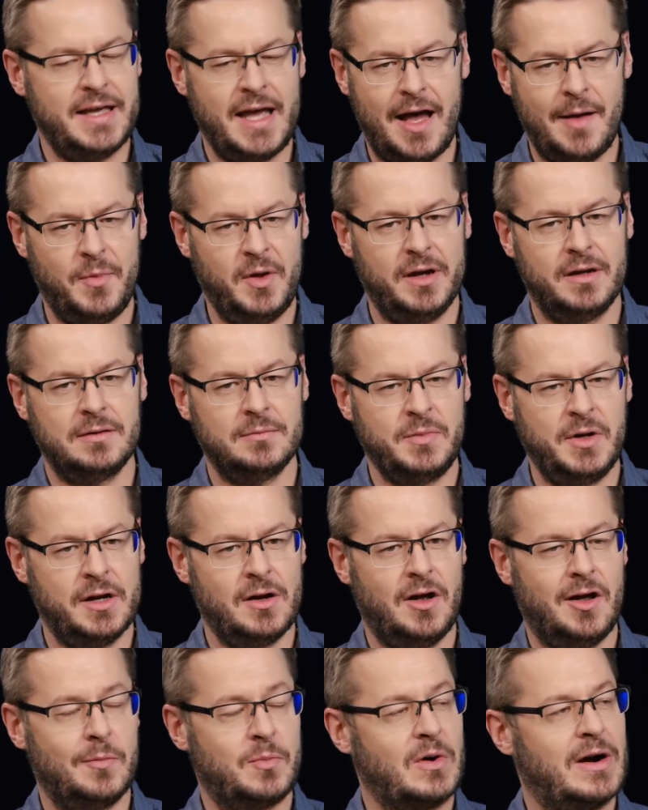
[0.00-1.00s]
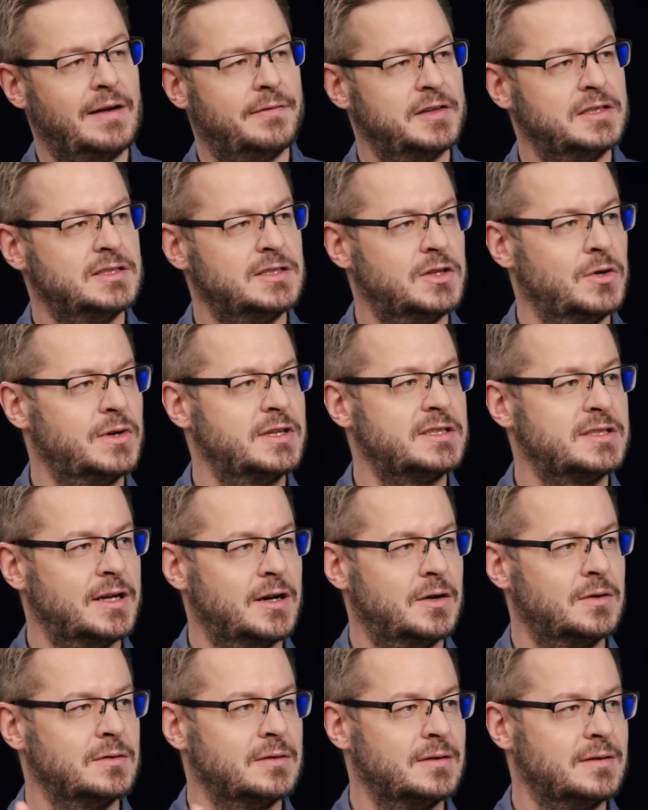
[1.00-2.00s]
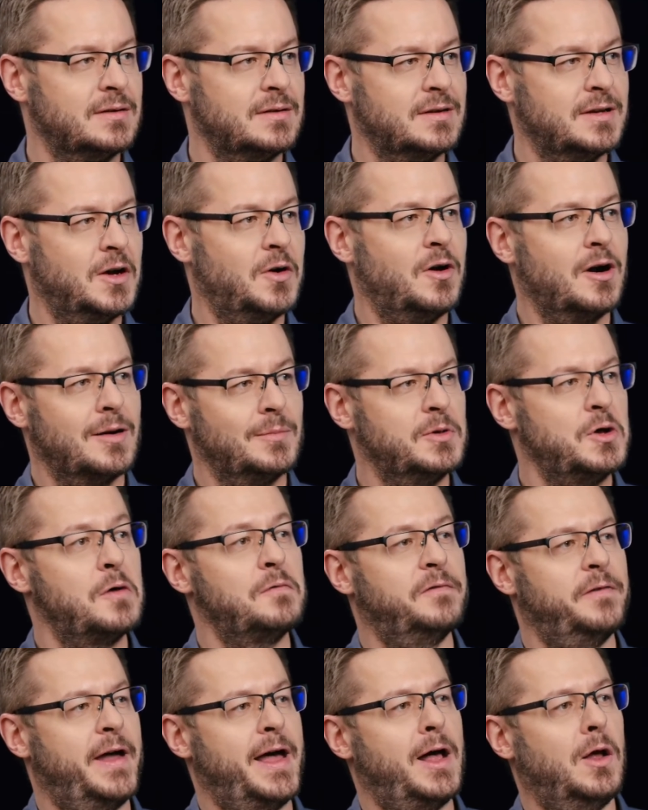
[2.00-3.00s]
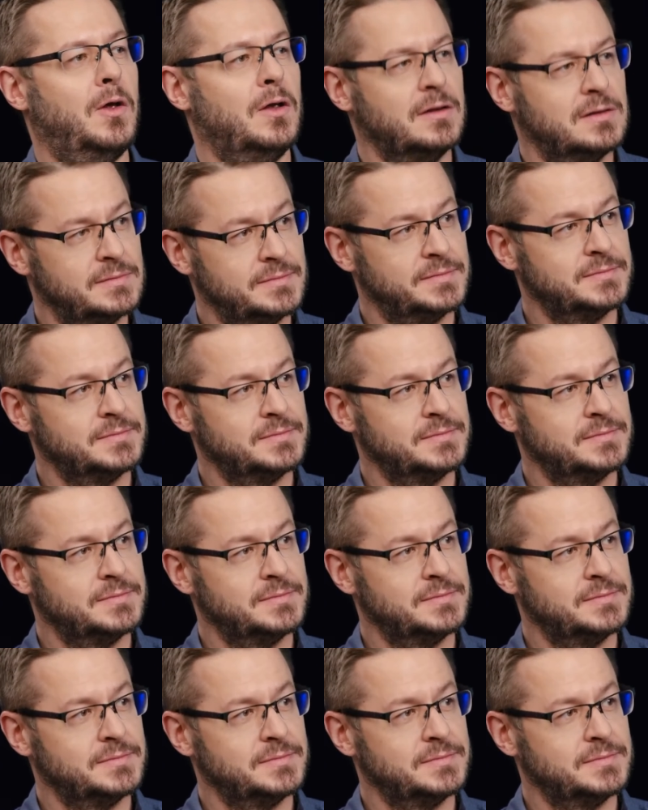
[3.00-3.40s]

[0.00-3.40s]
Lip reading: yeah, but all prophets do it, so no harm, no foul.